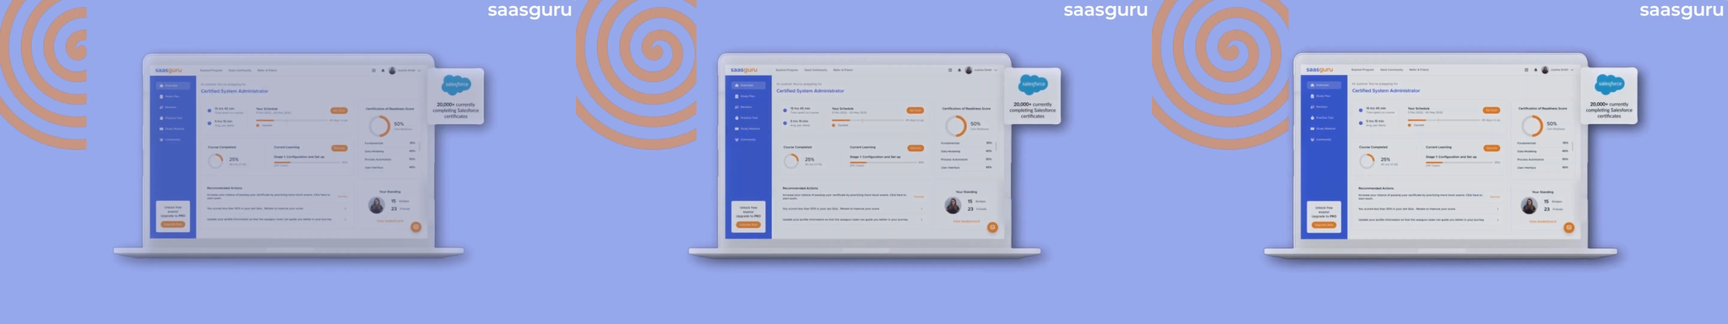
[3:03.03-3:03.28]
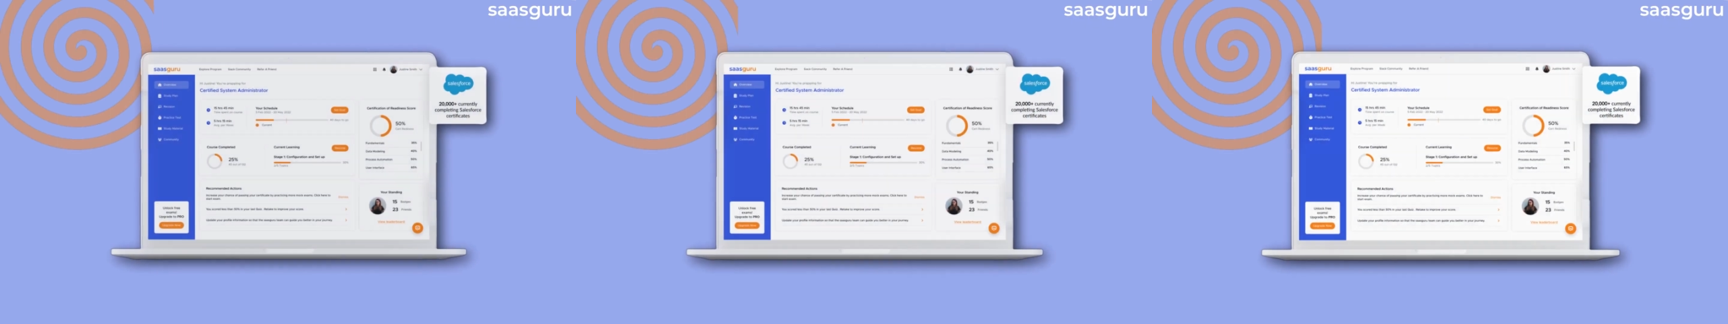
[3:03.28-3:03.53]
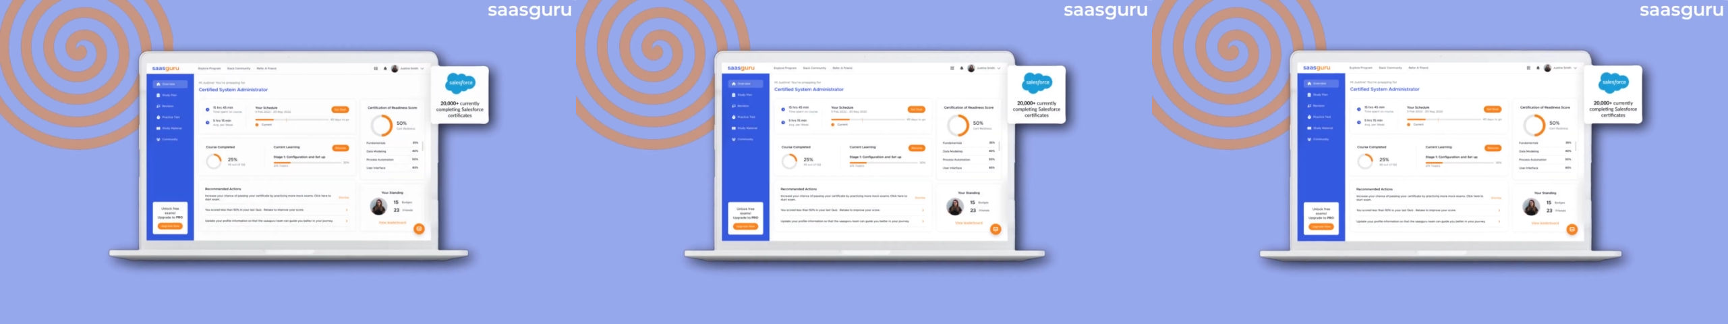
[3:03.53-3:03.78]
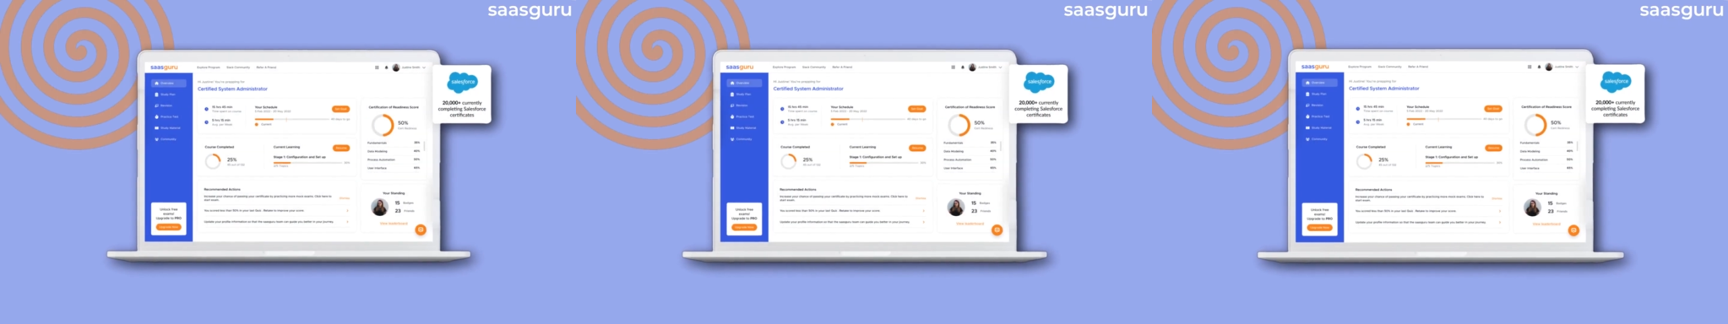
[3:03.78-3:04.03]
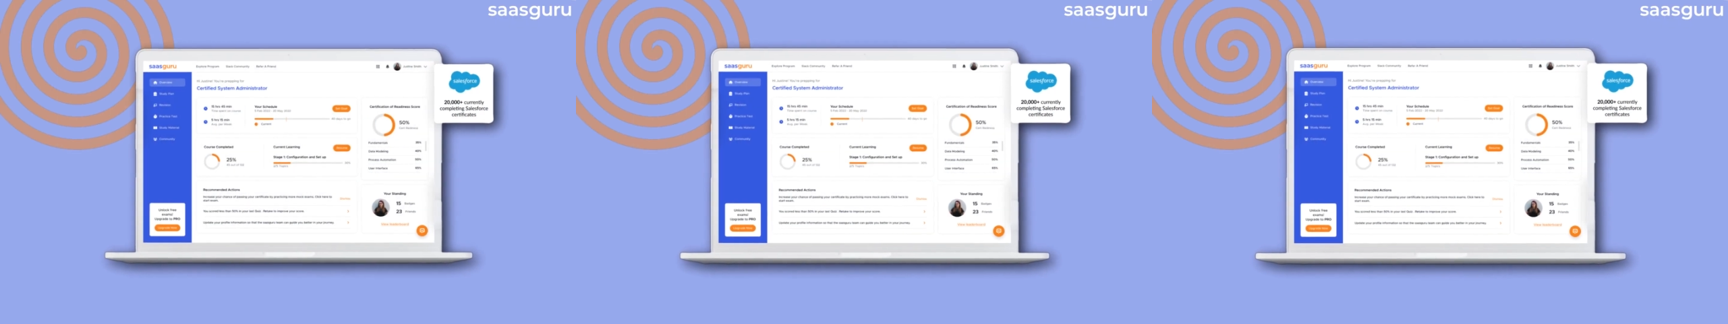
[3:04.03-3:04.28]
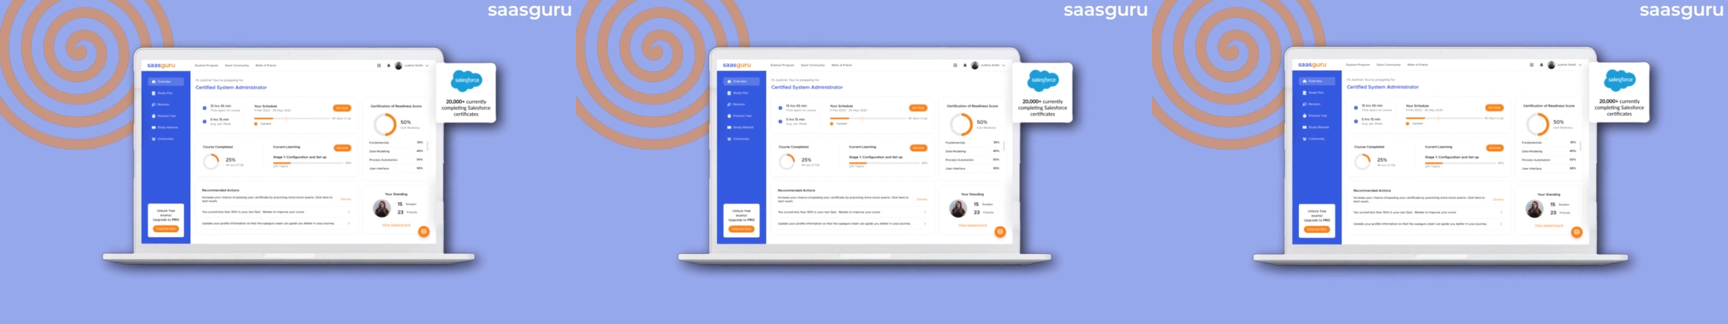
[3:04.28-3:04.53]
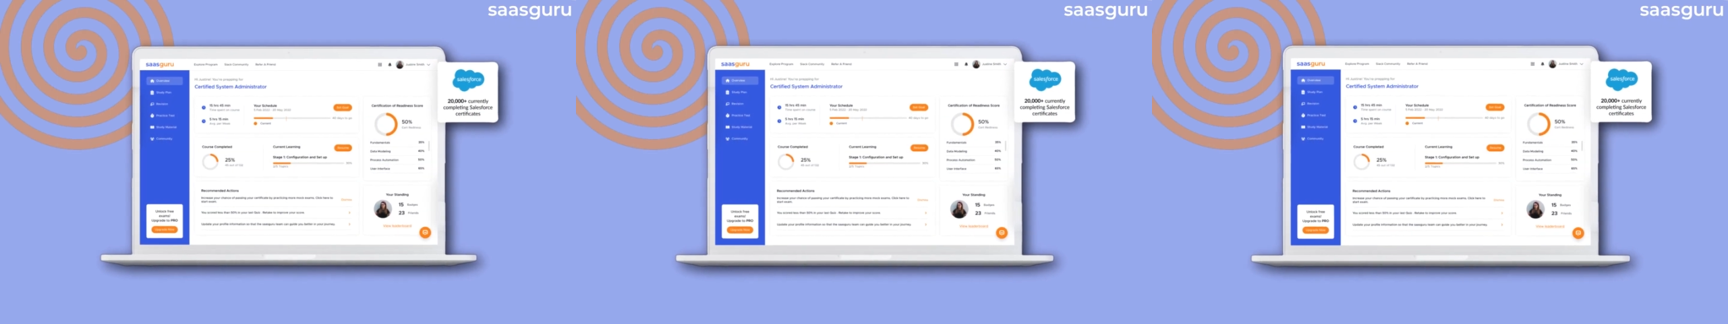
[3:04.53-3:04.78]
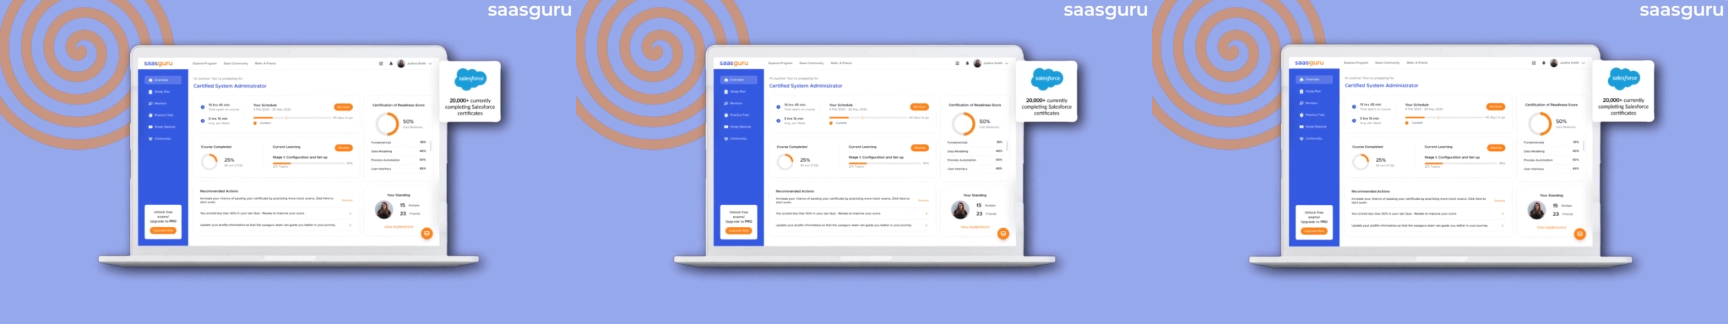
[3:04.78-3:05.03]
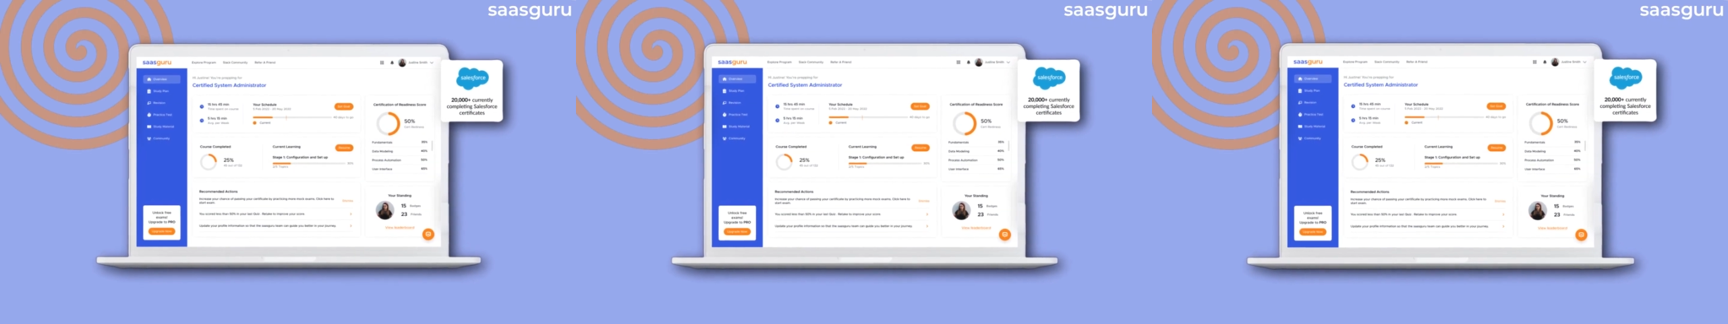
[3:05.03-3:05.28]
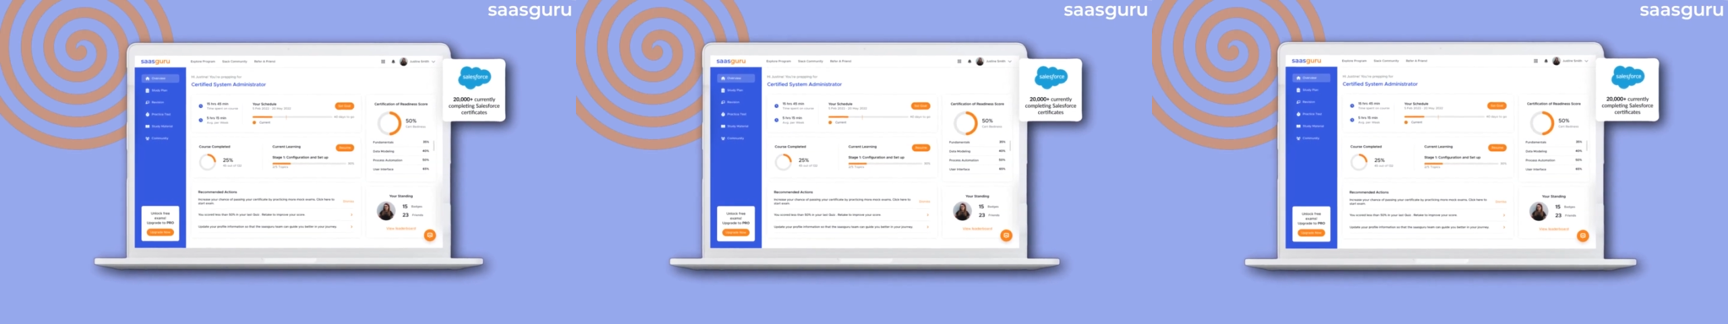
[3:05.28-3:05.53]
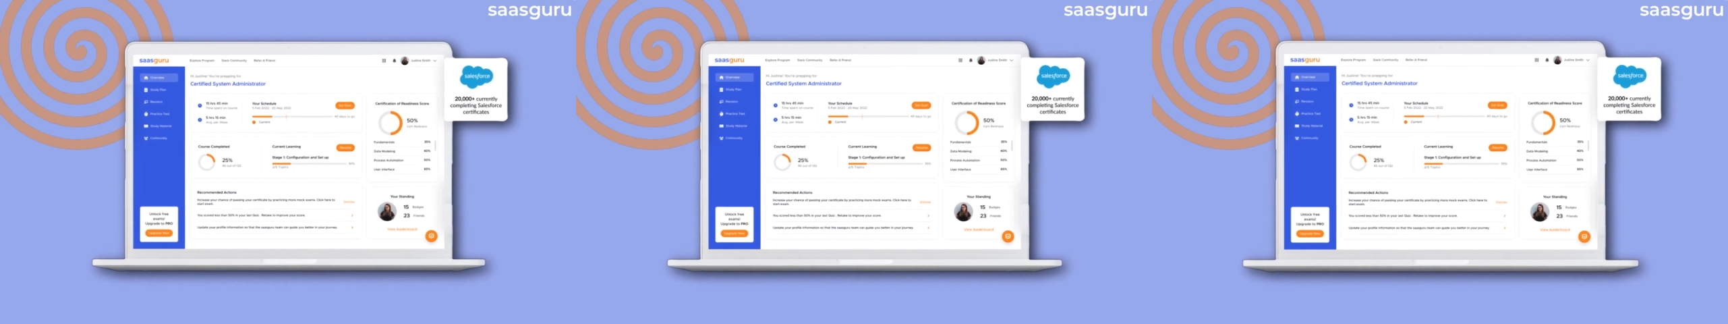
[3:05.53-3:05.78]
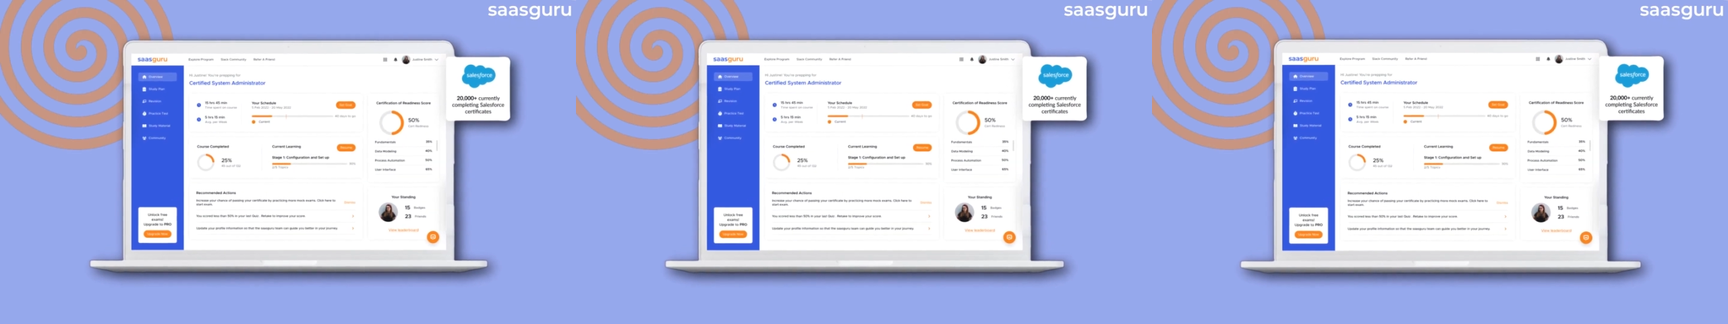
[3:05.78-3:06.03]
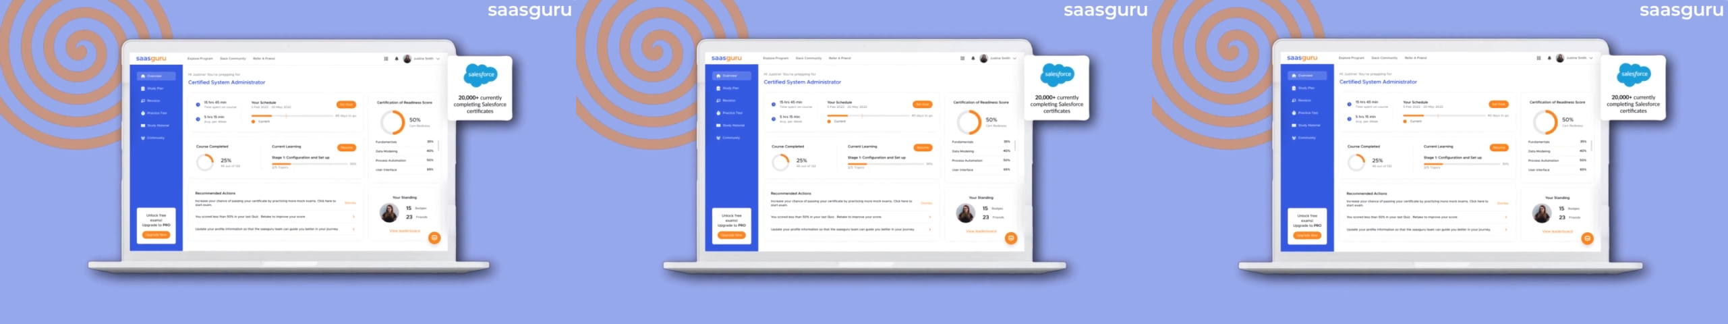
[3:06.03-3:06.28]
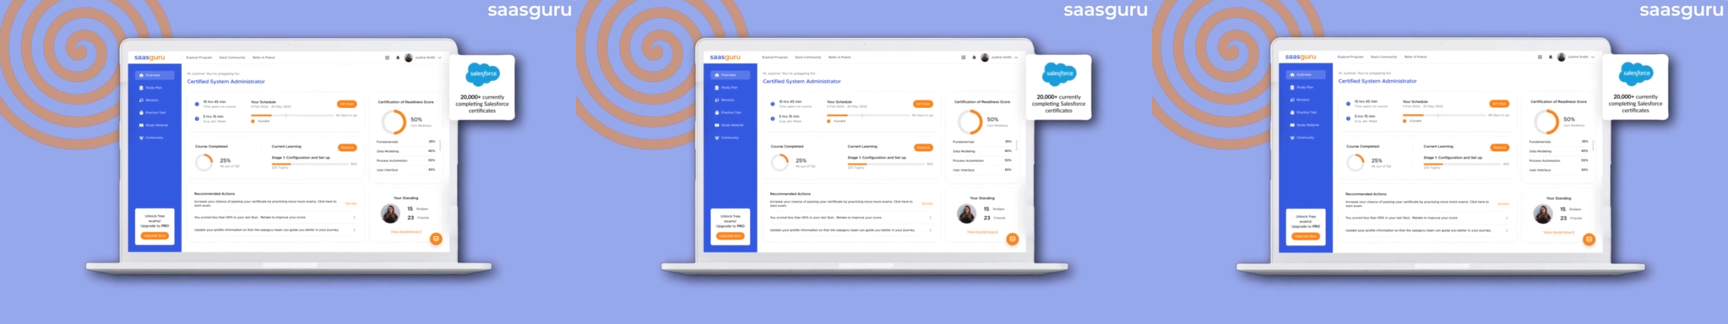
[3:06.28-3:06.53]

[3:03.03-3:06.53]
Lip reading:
Nobody's mouth can be seen.